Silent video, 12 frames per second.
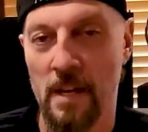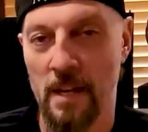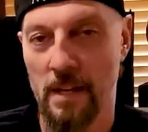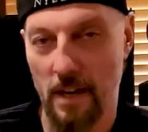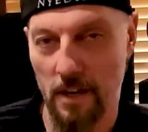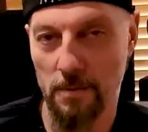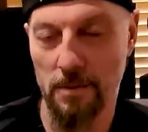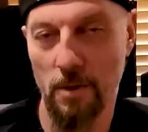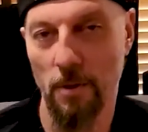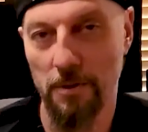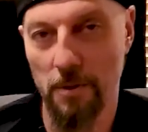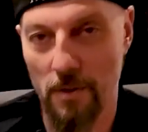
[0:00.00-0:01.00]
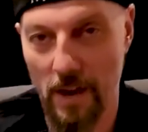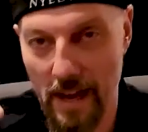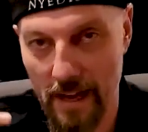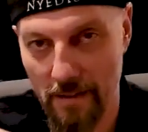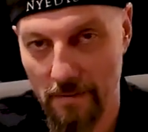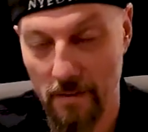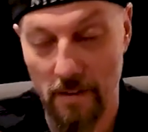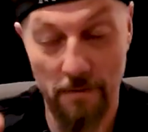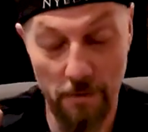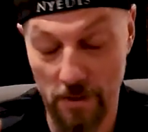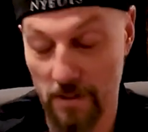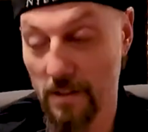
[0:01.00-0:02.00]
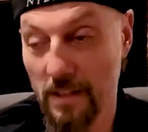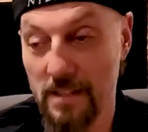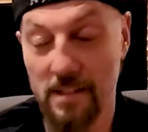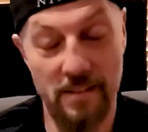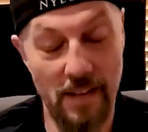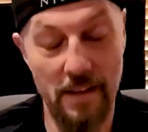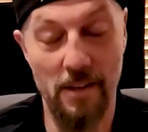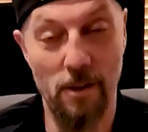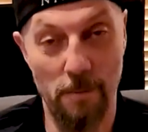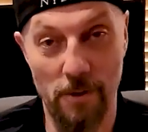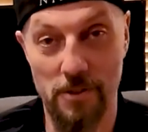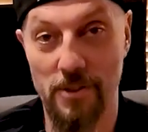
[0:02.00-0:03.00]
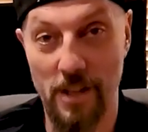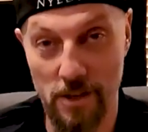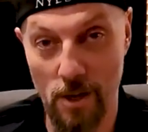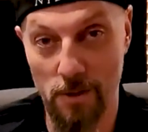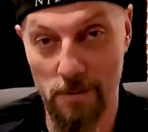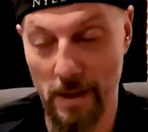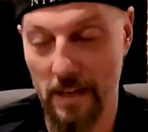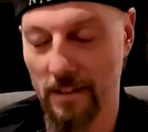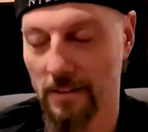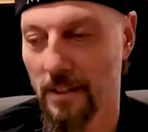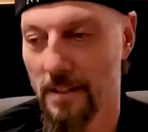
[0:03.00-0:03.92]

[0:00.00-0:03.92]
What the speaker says: Now here's what's going through their head. For at least the technical person that knows better.